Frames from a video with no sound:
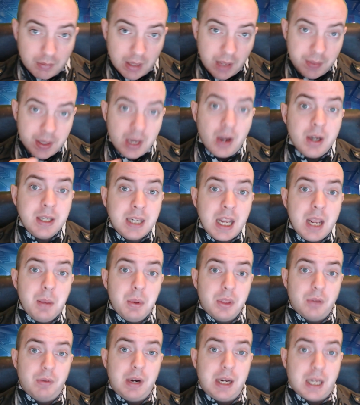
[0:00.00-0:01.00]
the idea
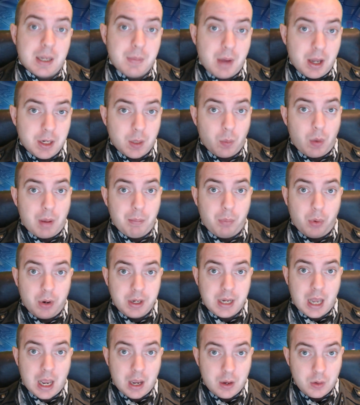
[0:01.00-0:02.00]
with Arena Commander
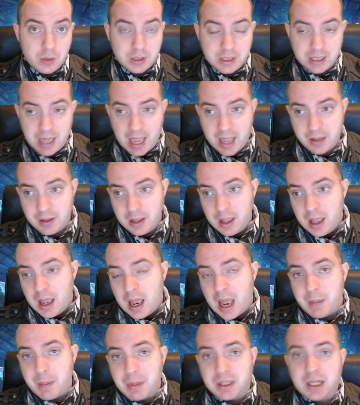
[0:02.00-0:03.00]
1.0 is to get
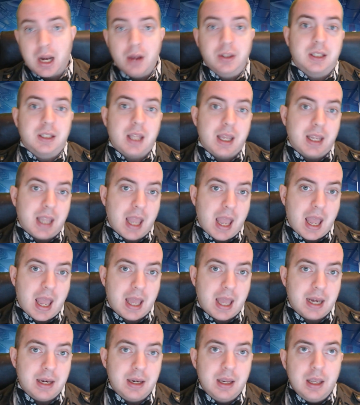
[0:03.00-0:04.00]
as close as they
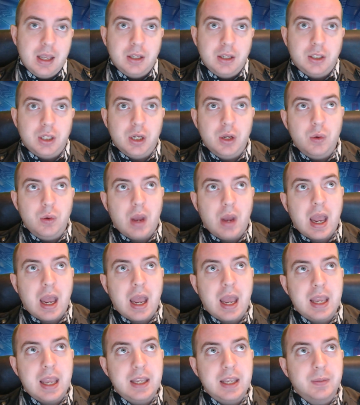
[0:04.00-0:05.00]
can to
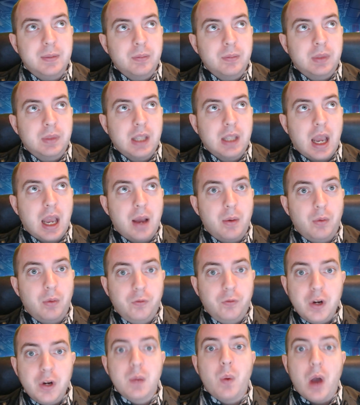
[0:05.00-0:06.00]
a
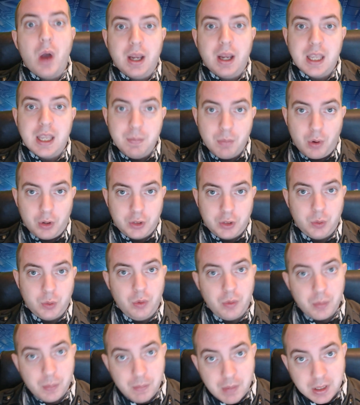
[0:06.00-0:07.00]
fully working
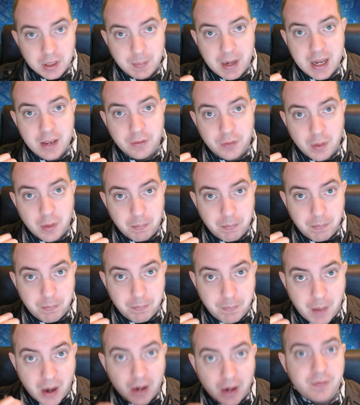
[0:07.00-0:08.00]
module, as many of the
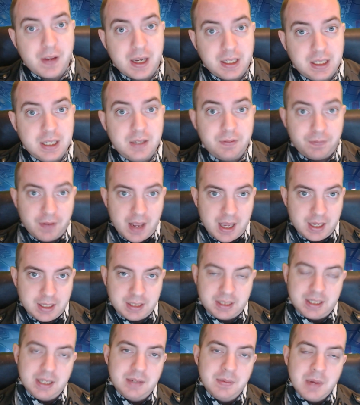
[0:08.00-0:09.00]
bug fixes
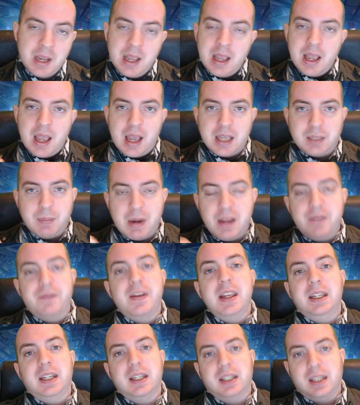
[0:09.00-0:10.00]
fixed and as many
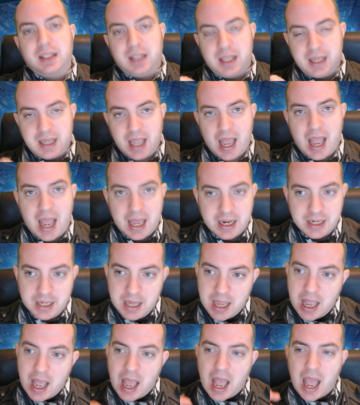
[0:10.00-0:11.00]
features as they can,
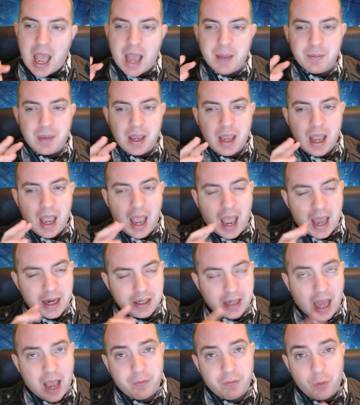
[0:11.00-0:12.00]
and it
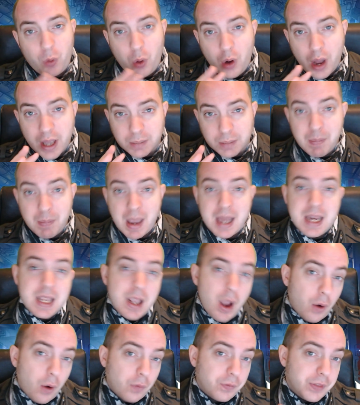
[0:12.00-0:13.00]
have as many
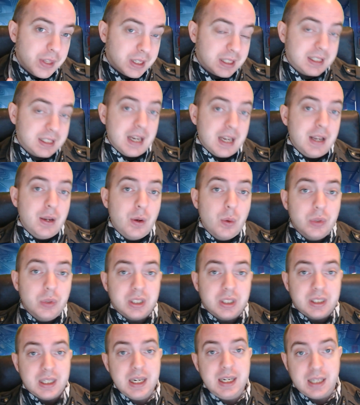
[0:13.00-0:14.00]
of the
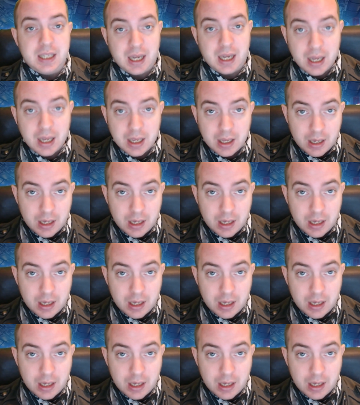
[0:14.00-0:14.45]
single-seater